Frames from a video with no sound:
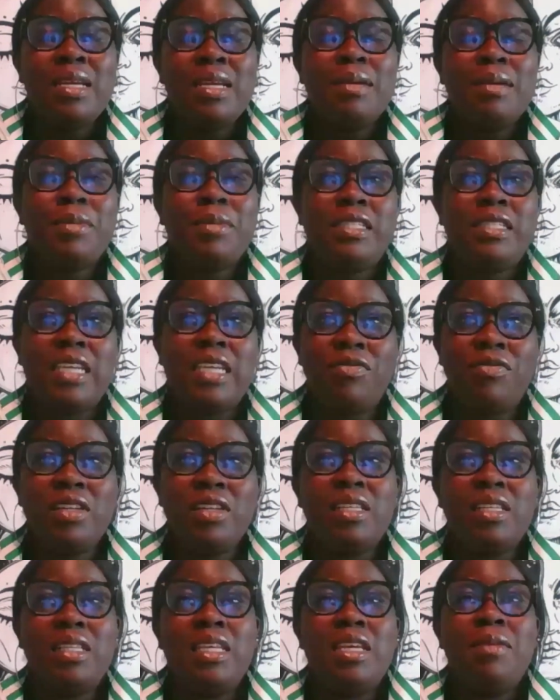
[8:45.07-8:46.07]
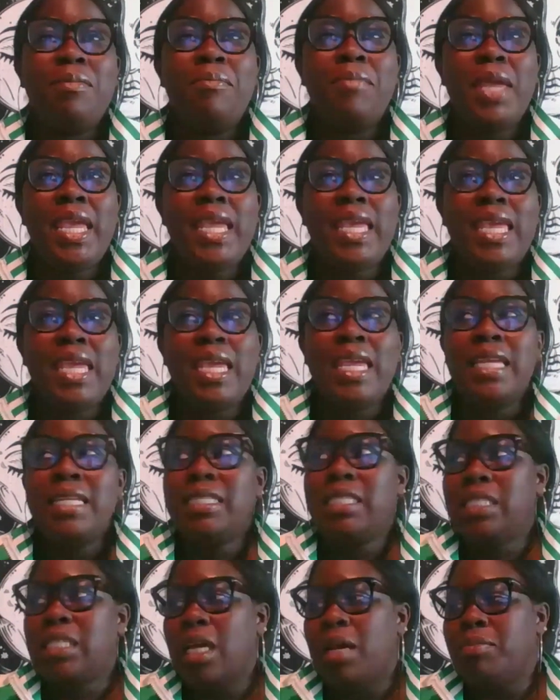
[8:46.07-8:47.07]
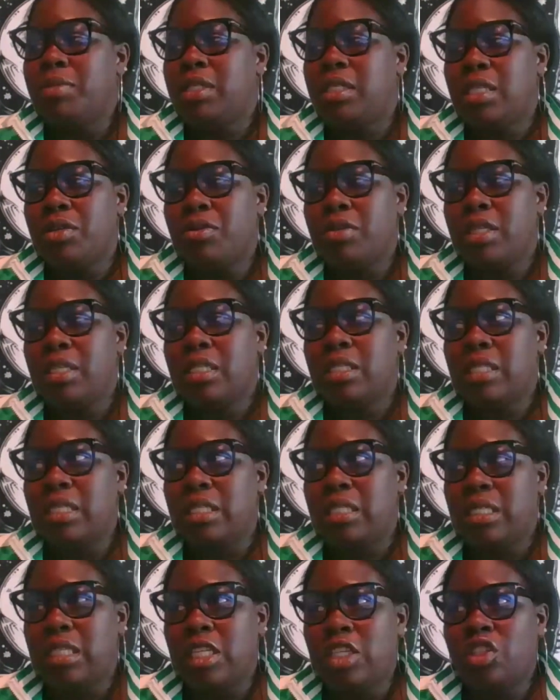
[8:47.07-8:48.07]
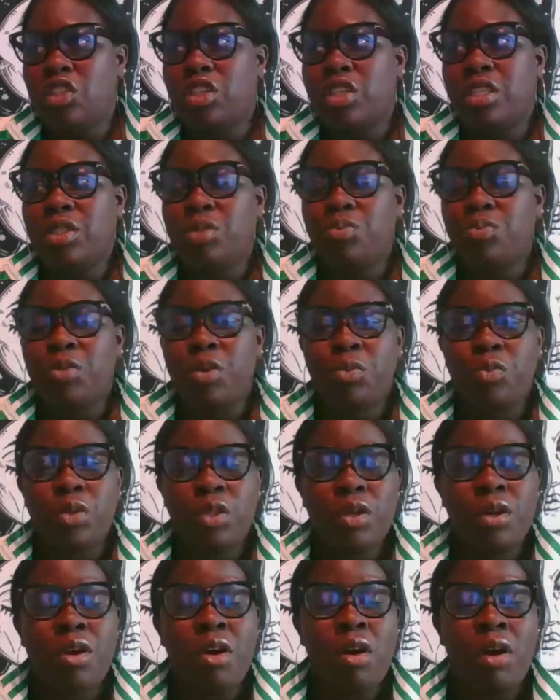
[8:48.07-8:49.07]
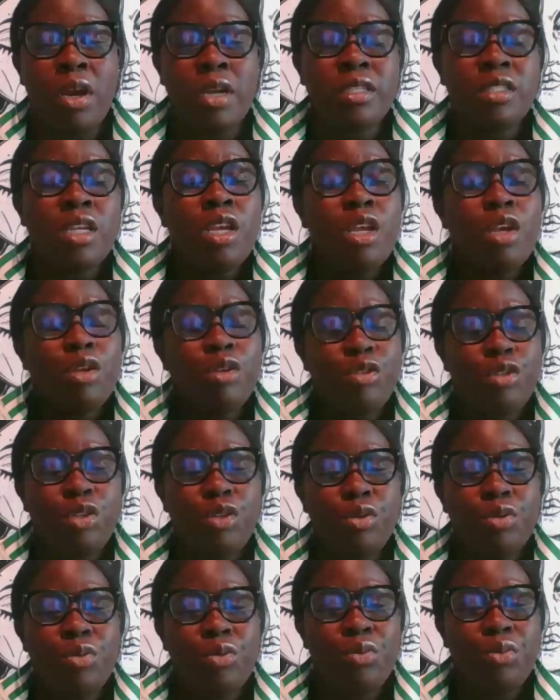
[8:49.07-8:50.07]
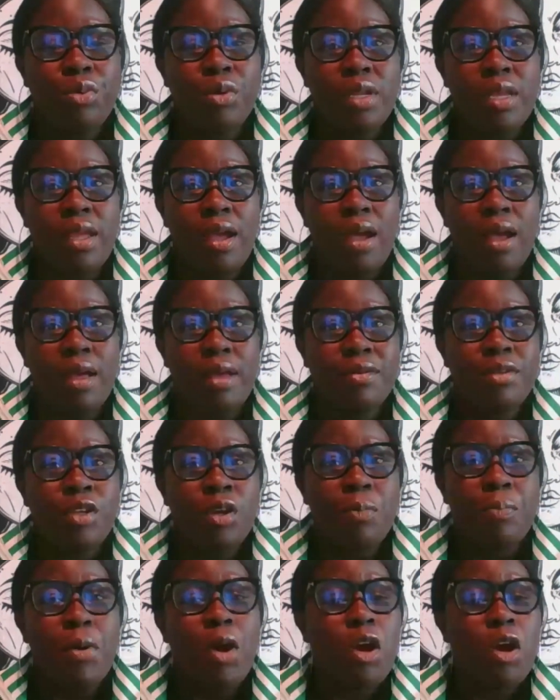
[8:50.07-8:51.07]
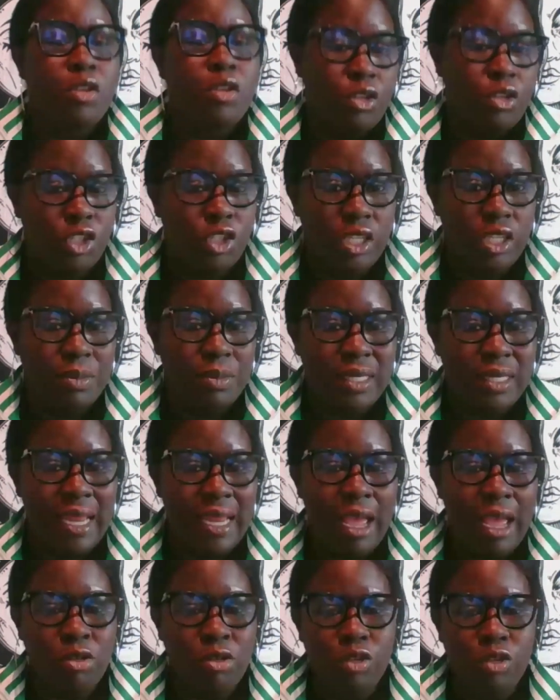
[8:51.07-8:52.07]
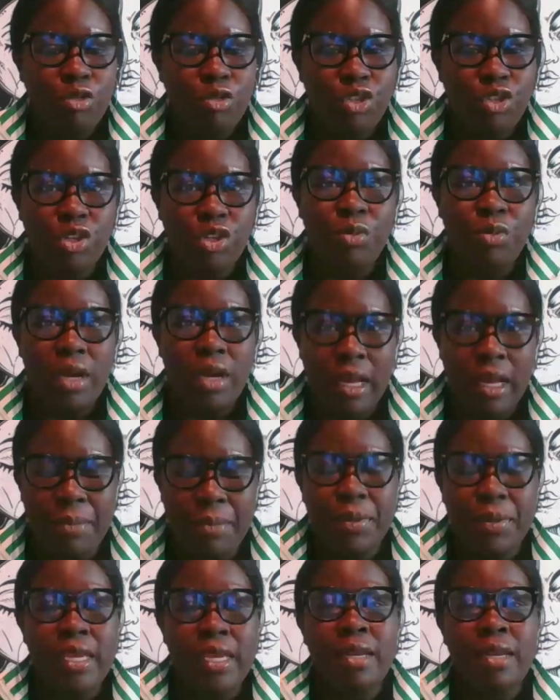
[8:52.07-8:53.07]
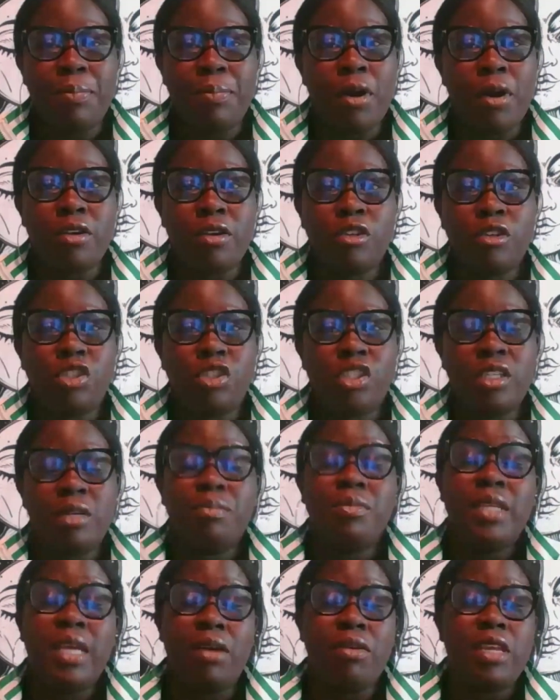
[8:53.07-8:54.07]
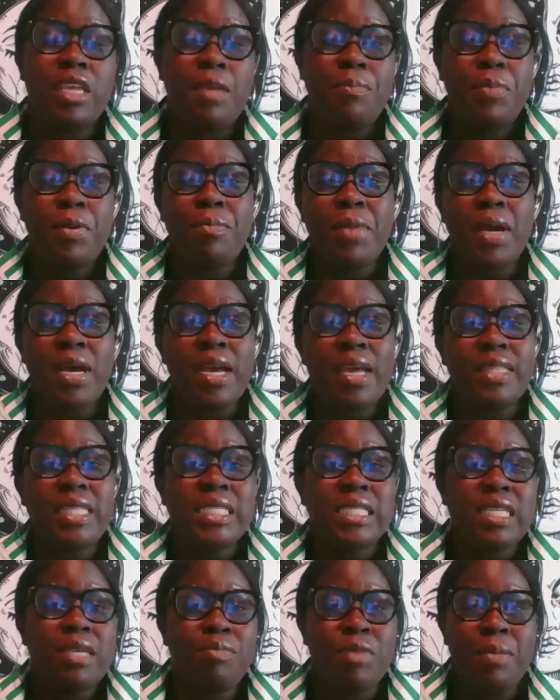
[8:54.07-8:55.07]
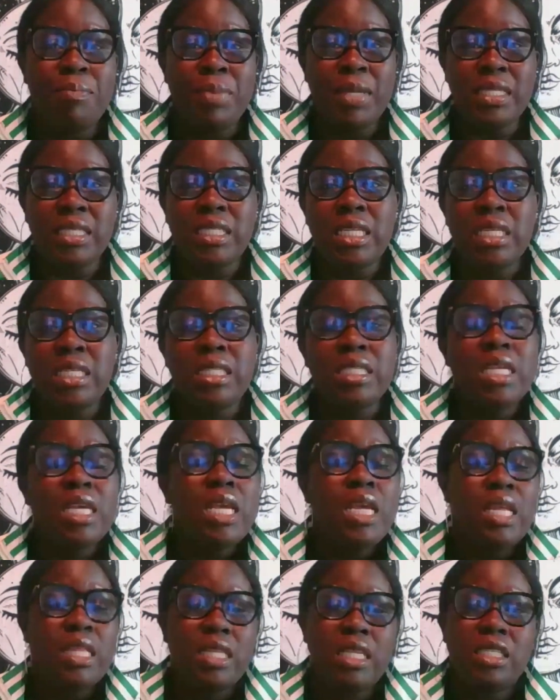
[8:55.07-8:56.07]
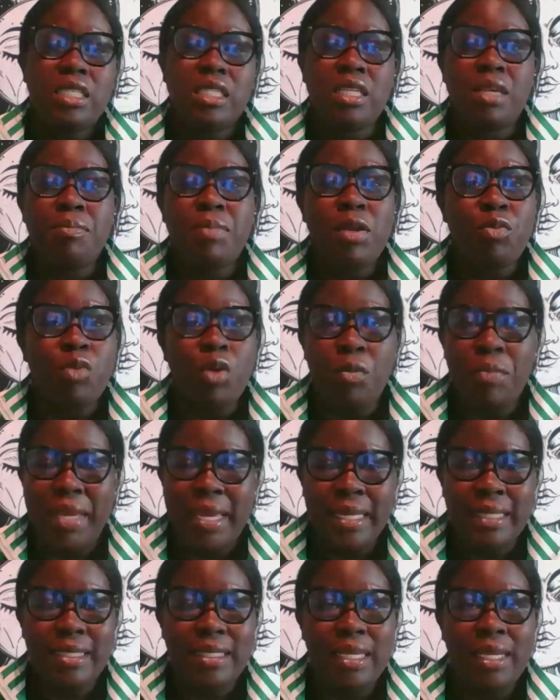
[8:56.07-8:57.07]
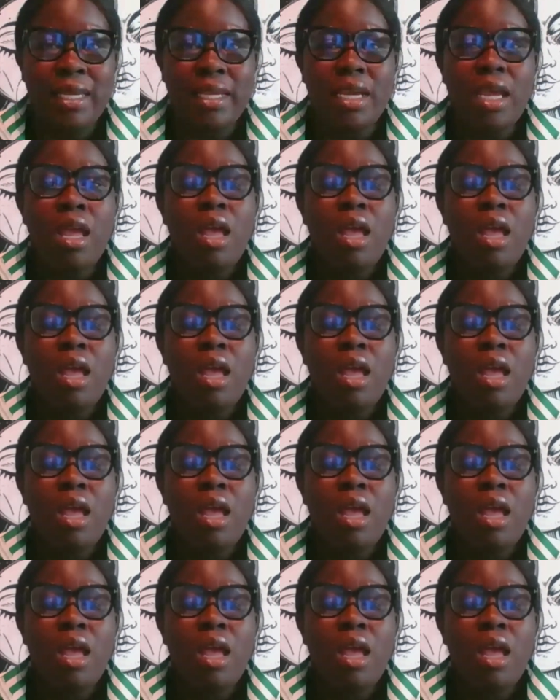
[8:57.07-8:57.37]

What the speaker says: But definitely making some serious decisions with regards to your partnerships and how you show up in a partnership. Now, keep in mind, this could be business, this could be romantic,